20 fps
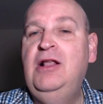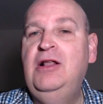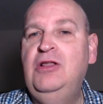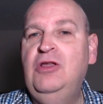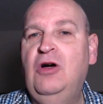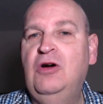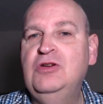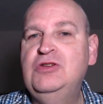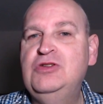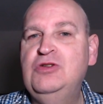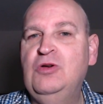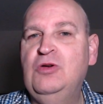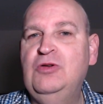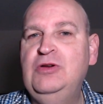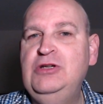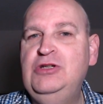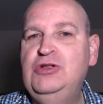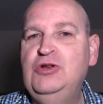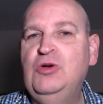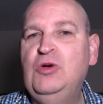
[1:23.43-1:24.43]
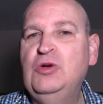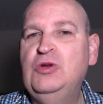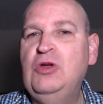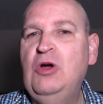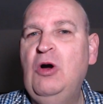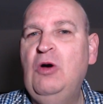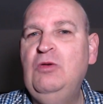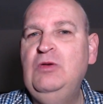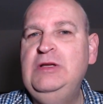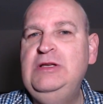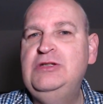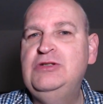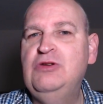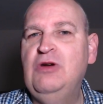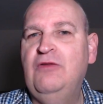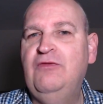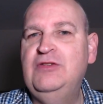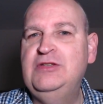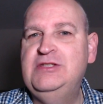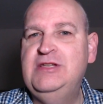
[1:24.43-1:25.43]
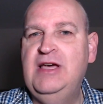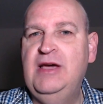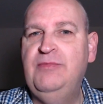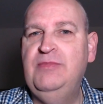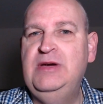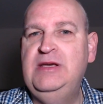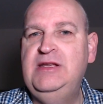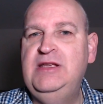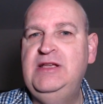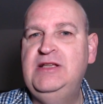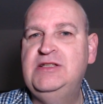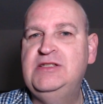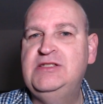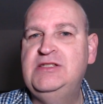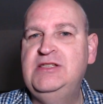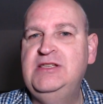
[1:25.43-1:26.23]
Long story short, only stopped for 10 minutes.